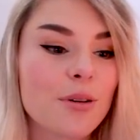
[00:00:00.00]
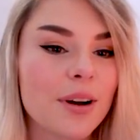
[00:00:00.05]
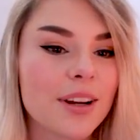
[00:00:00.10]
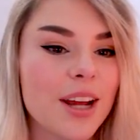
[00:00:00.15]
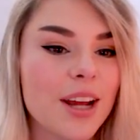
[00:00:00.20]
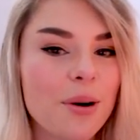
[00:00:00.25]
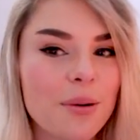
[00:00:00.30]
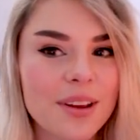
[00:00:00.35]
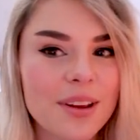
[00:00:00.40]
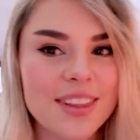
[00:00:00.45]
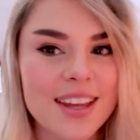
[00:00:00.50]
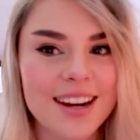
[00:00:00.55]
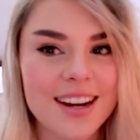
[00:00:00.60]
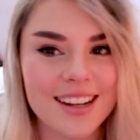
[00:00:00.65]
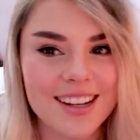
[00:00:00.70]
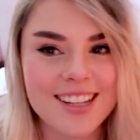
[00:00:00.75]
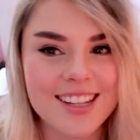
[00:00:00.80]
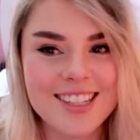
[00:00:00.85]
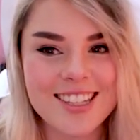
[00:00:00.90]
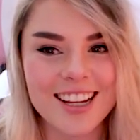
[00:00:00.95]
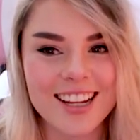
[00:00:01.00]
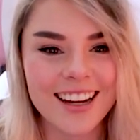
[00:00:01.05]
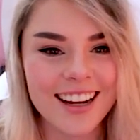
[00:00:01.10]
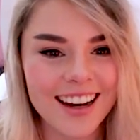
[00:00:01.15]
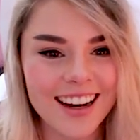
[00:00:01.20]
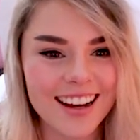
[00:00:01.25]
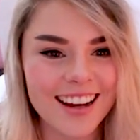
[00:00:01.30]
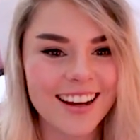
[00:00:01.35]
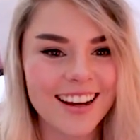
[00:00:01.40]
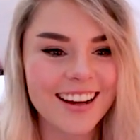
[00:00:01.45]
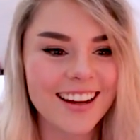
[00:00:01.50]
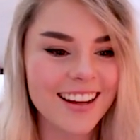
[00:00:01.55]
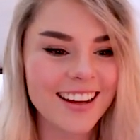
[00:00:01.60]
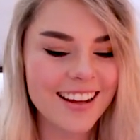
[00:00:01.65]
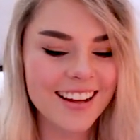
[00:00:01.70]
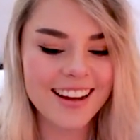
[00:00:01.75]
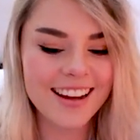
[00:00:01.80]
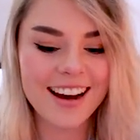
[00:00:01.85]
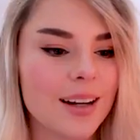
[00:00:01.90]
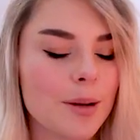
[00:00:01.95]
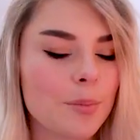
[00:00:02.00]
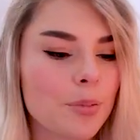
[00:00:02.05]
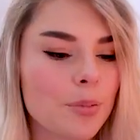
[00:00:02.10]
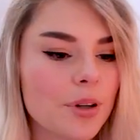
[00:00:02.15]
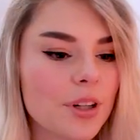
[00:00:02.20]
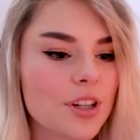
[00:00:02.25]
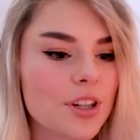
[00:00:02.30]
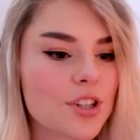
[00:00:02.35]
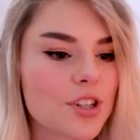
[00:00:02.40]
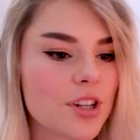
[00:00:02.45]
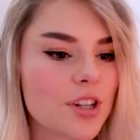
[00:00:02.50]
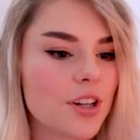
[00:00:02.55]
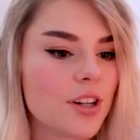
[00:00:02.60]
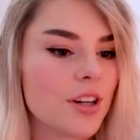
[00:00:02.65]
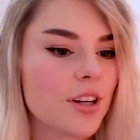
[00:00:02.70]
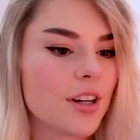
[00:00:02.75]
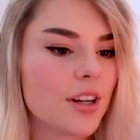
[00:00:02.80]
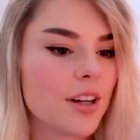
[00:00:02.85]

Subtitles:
idea what that is. I'm pretty sure